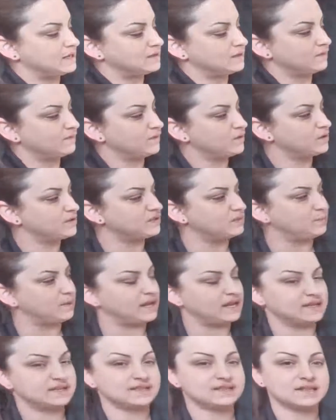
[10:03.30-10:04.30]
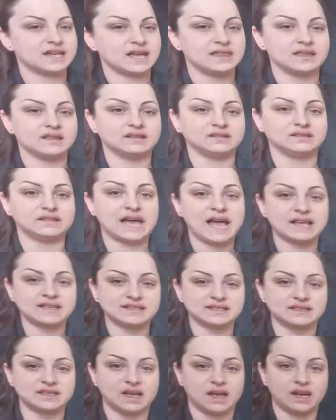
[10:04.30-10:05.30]
it's the first space and the
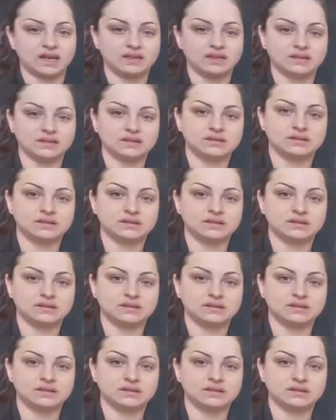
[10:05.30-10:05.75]
last line.